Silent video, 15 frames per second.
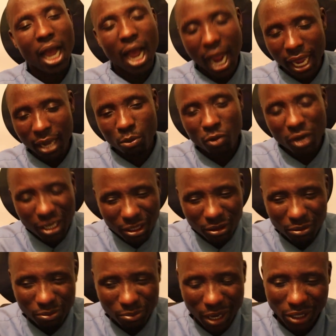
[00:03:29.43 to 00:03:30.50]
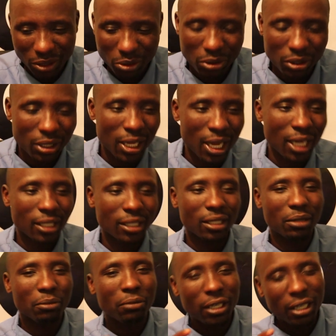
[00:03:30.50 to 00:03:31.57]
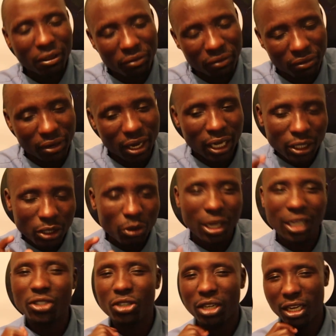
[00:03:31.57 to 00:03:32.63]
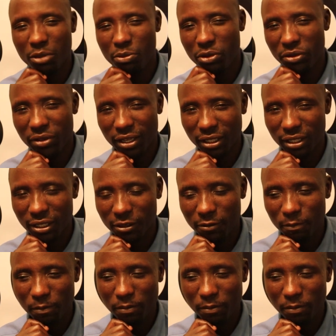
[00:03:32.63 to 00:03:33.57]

I am one person that believe, and you can challenge me on this,